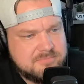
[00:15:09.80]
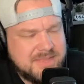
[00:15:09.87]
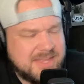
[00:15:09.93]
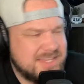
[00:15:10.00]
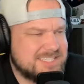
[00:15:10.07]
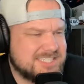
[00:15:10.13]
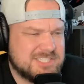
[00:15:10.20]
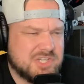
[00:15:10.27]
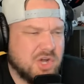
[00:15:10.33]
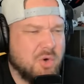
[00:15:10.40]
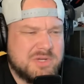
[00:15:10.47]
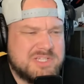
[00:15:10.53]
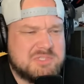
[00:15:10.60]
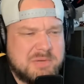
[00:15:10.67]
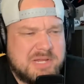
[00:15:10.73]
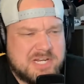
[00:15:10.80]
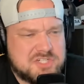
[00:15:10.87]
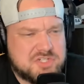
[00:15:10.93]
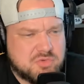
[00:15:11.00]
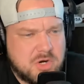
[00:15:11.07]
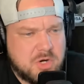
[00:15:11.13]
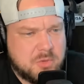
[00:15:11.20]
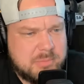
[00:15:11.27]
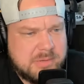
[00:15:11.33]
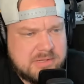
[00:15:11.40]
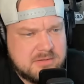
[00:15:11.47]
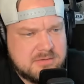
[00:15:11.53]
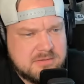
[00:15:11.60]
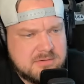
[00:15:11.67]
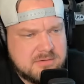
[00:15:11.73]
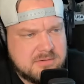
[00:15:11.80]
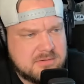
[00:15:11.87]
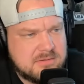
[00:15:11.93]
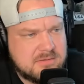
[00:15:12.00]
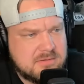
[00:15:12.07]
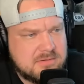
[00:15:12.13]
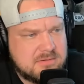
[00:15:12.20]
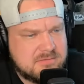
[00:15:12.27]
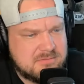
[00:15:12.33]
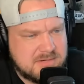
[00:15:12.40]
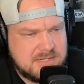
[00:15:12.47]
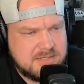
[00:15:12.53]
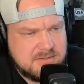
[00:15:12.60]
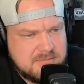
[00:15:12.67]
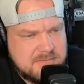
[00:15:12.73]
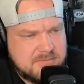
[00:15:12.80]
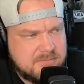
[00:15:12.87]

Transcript: Now, this has always been a trope, right?